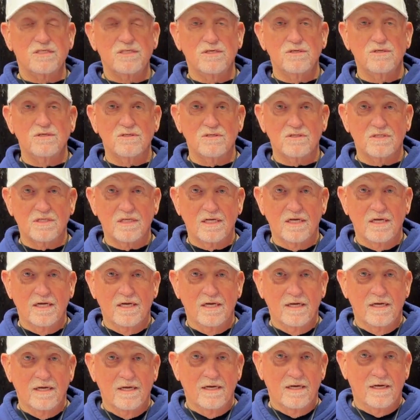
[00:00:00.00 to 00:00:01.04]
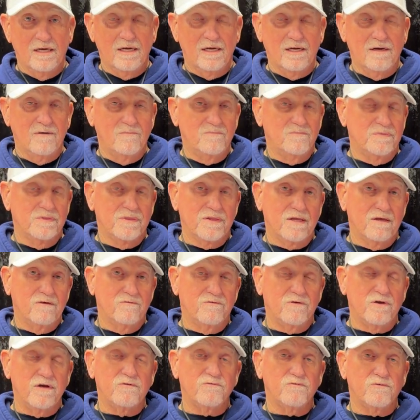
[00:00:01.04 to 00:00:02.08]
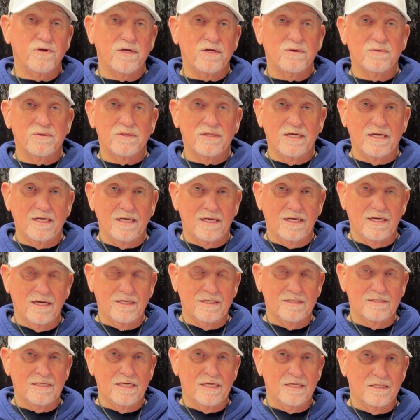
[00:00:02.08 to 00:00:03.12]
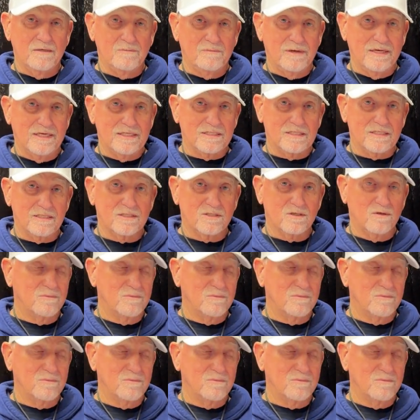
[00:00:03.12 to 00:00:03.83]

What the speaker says: used very frequently on a daily basis. So